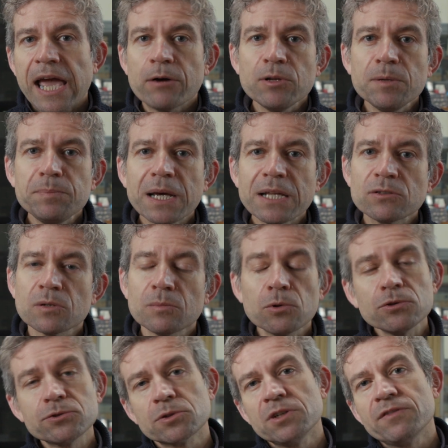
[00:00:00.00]
It is a
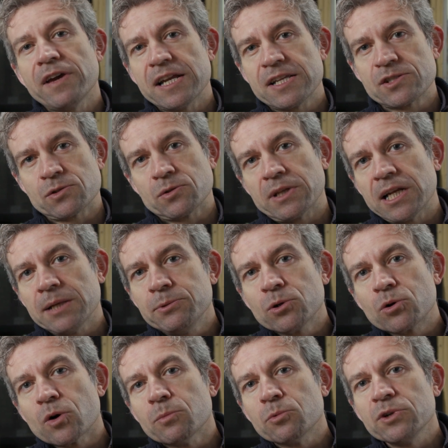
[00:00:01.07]
facility very
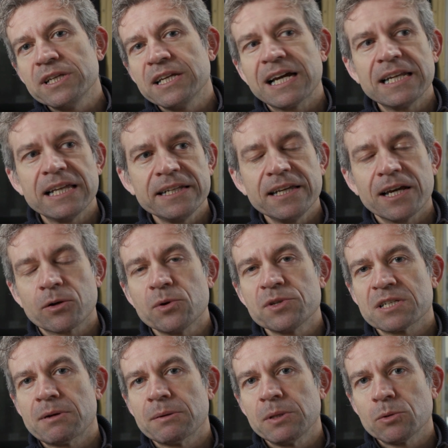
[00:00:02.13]
different from the ones we are
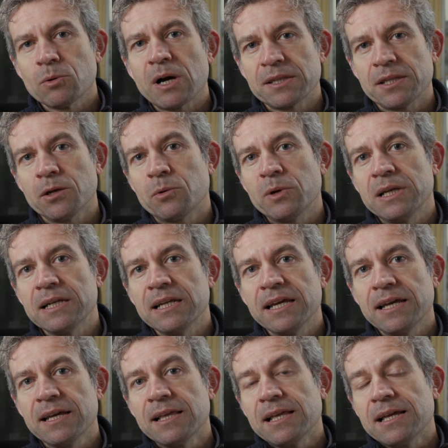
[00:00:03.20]
more used to,
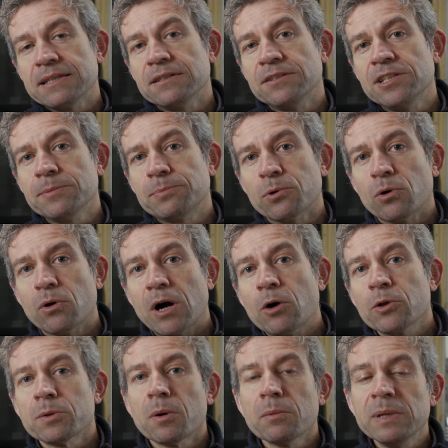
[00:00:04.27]
namely the classical
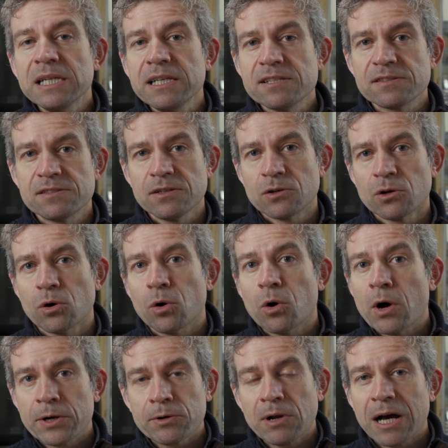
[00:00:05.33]
automotive or
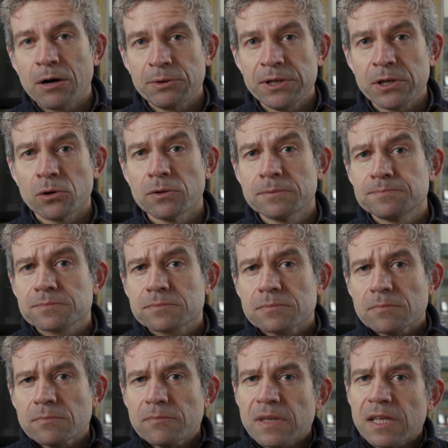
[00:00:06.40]
aeronautical wind
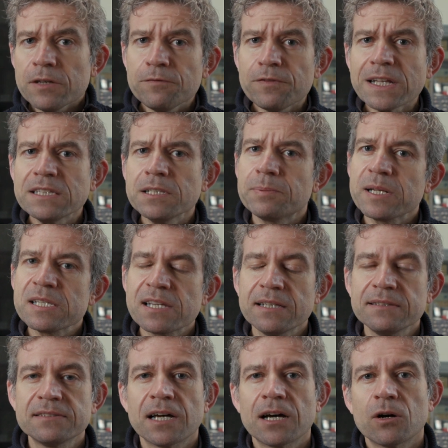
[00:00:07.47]
tunnels. Indeed,
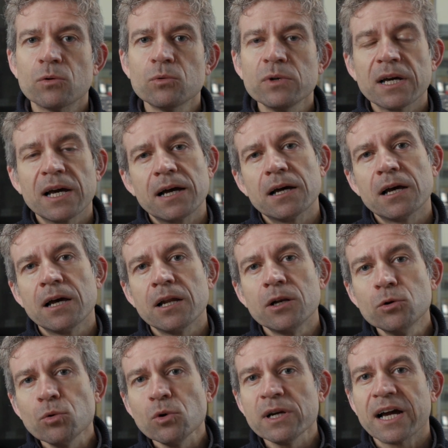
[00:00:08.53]
there is a long test